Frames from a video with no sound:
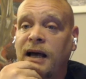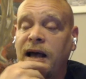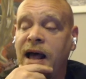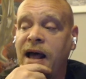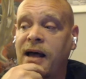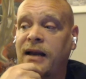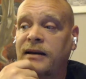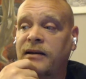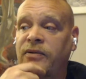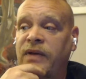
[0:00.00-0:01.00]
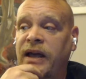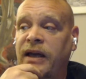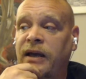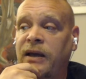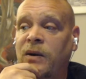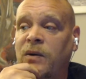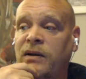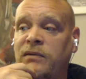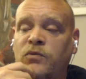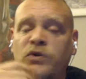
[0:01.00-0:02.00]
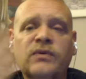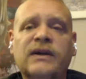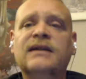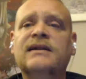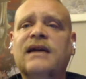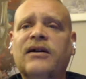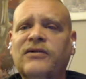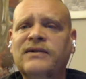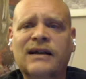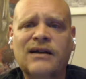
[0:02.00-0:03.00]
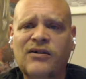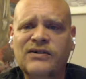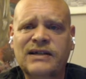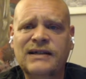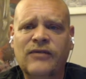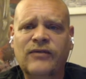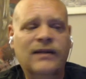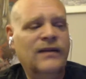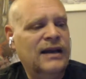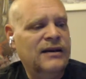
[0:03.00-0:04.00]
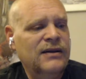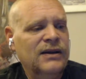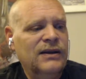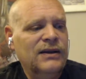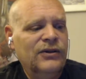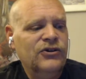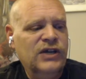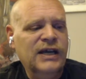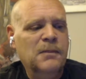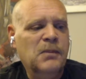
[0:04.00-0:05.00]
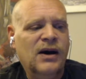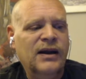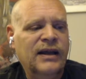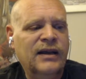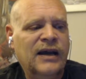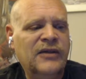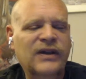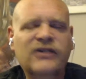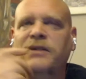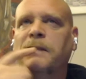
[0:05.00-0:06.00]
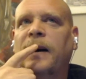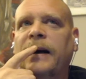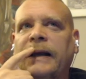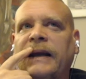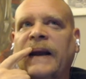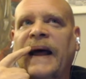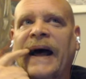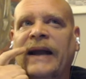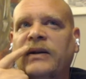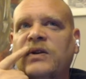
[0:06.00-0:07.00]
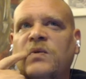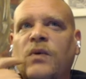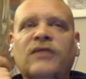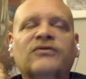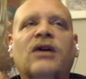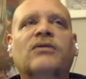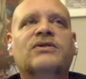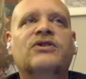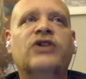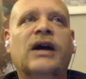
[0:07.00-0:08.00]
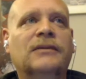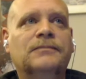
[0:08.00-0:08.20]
and they were doing cellular technology stuff. And she had bought in, I think she bought in at $12 a share.